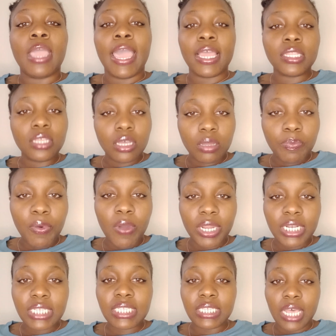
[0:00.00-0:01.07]
At the
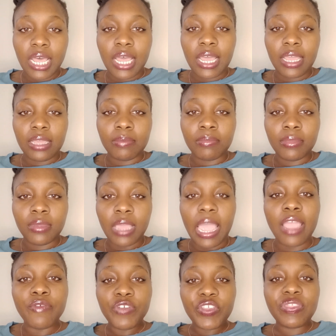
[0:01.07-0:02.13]
appointed time,
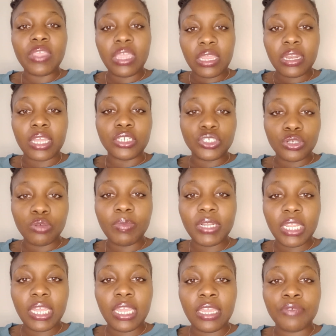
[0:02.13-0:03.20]
everything that you
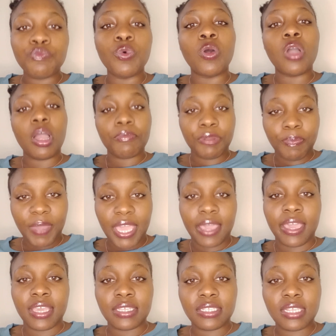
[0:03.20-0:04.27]
believe will come to
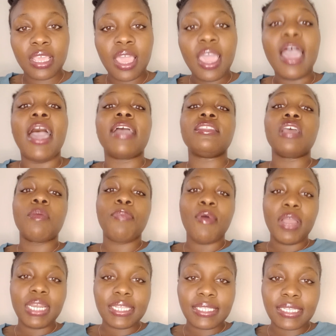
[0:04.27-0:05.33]
pass. At the
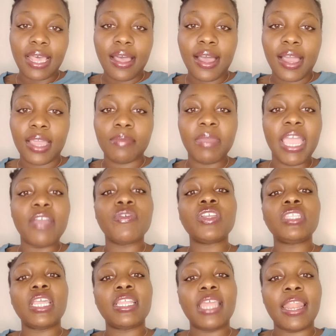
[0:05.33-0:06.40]
appointed time,
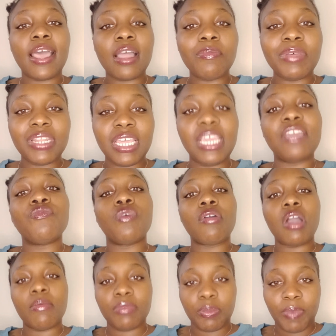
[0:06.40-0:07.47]
everything that I believe will
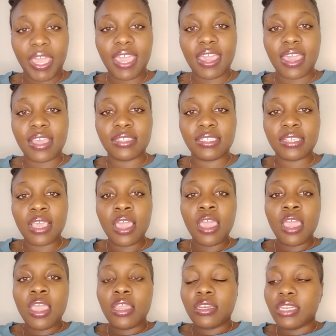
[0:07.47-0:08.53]
come to pass.
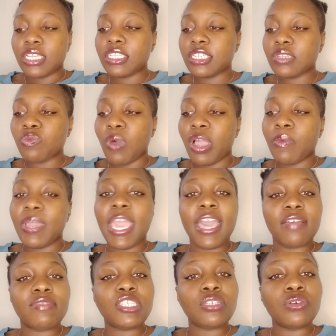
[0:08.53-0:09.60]
This is why we
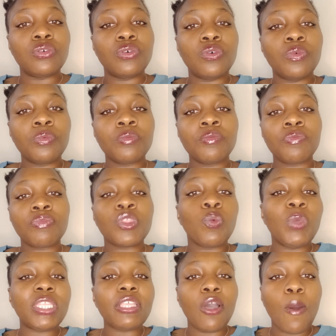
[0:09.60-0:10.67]
have to,
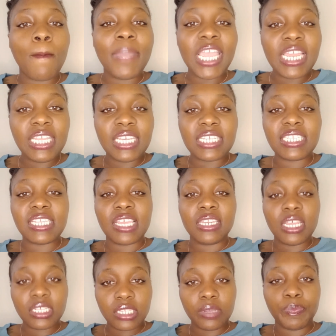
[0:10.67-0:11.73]
with the obedience
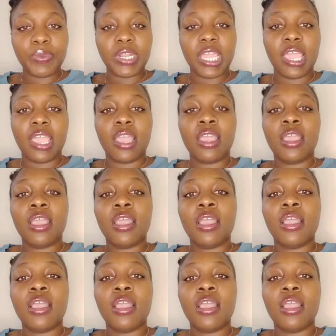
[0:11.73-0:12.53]
and discipline,